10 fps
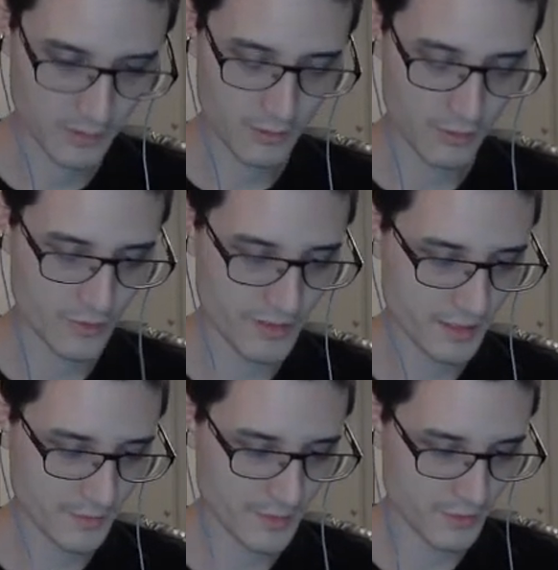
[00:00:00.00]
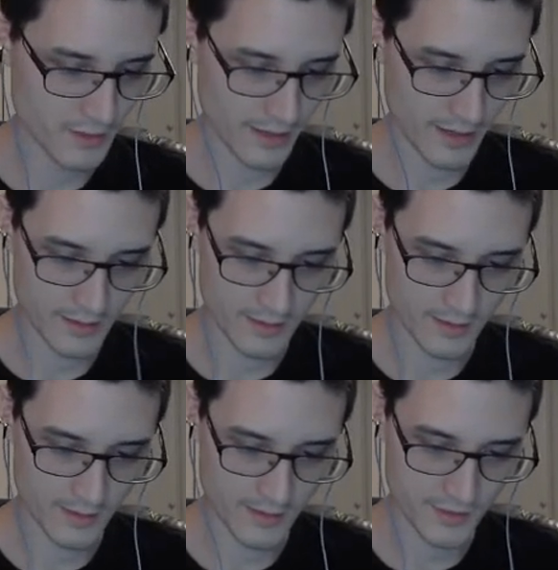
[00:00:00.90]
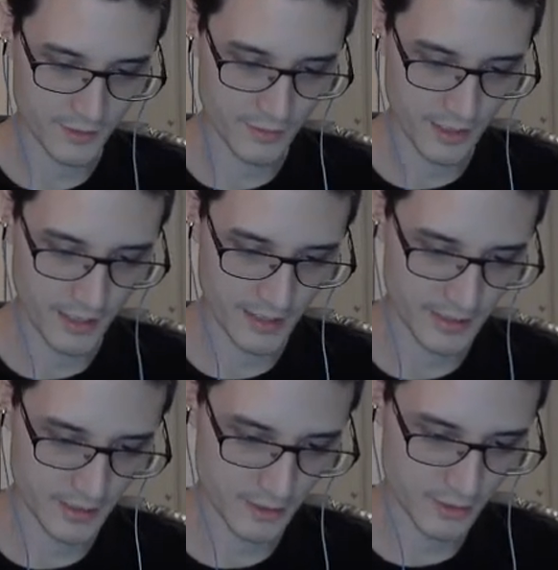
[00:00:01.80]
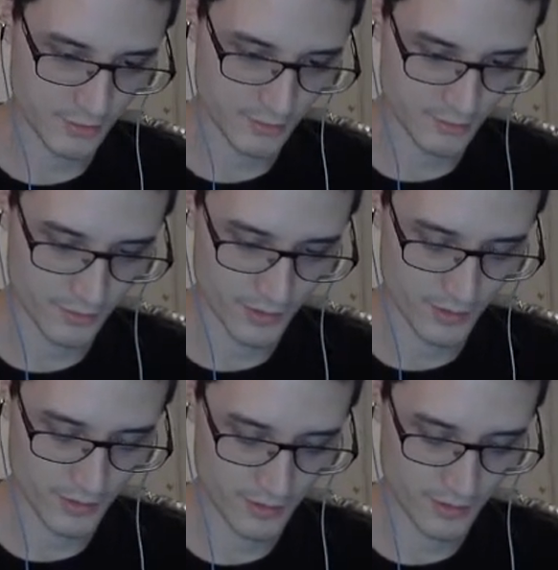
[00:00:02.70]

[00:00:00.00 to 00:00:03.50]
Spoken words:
The reason I'm doing that is so that I can use.